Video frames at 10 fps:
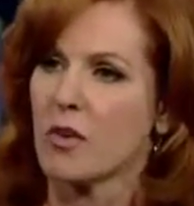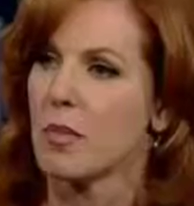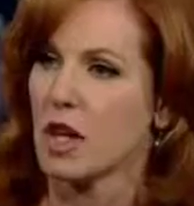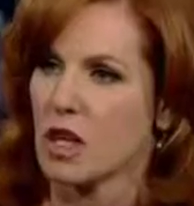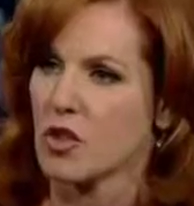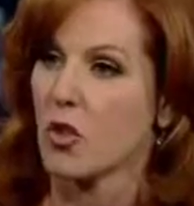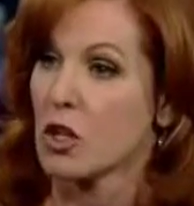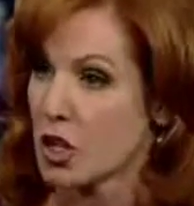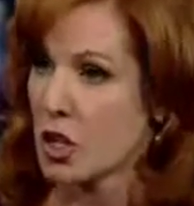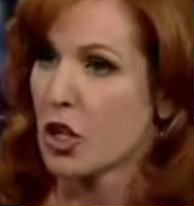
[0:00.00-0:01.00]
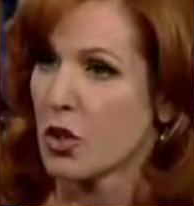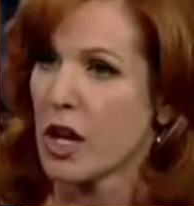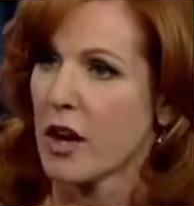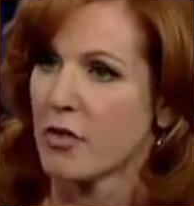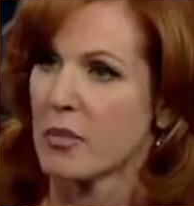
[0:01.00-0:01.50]
Everybody gets crushed,
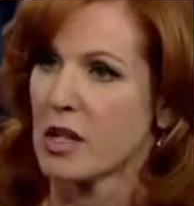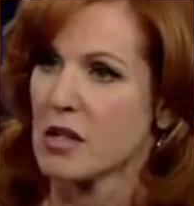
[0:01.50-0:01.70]
including governments.